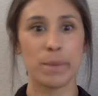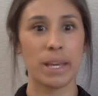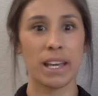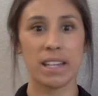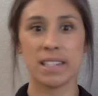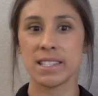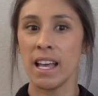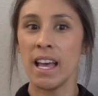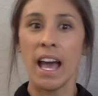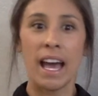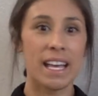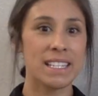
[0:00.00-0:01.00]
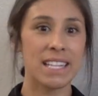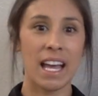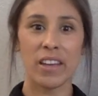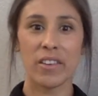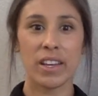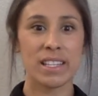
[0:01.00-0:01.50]
because, as
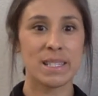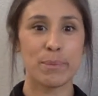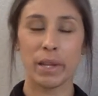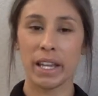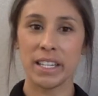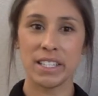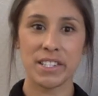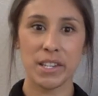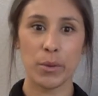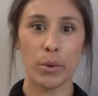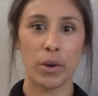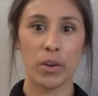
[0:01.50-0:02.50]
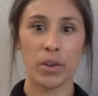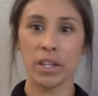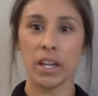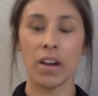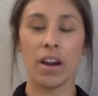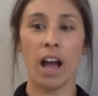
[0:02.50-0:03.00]
I explained to you
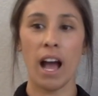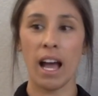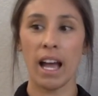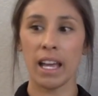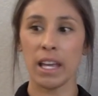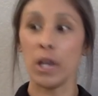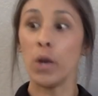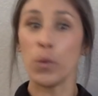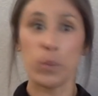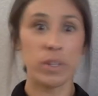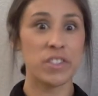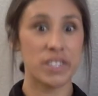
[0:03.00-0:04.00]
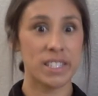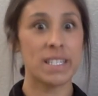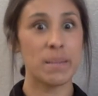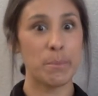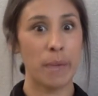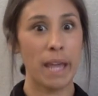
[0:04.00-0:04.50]
earlier, I was just
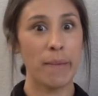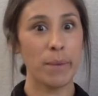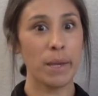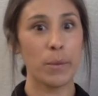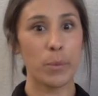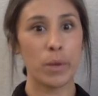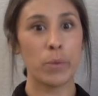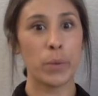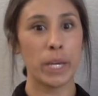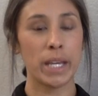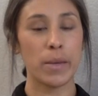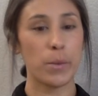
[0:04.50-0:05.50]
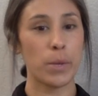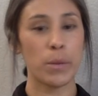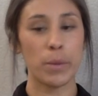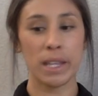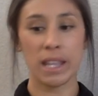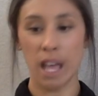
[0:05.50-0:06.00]
a baby when we
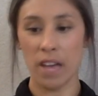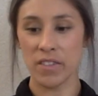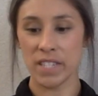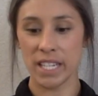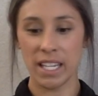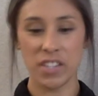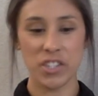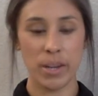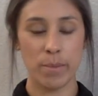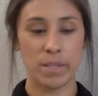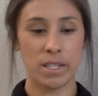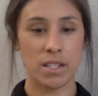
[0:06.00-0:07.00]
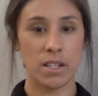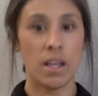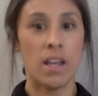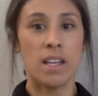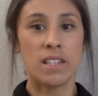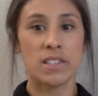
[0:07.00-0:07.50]
left Egypt, and
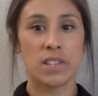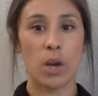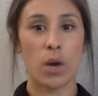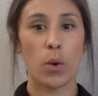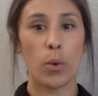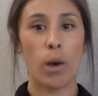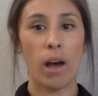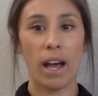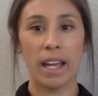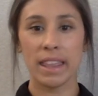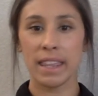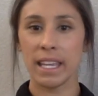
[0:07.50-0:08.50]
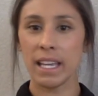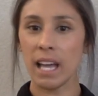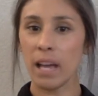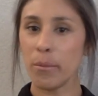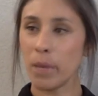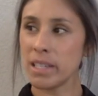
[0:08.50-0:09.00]
so I think
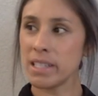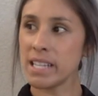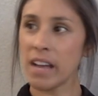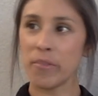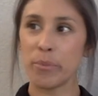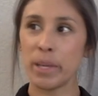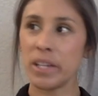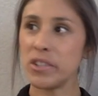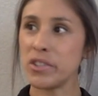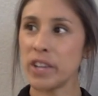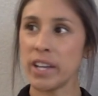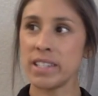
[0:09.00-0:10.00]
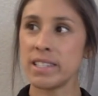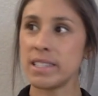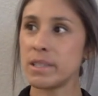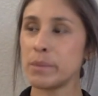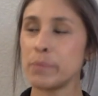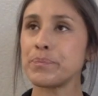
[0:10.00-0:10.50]
I must have been
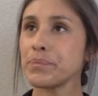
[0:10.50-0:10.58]
just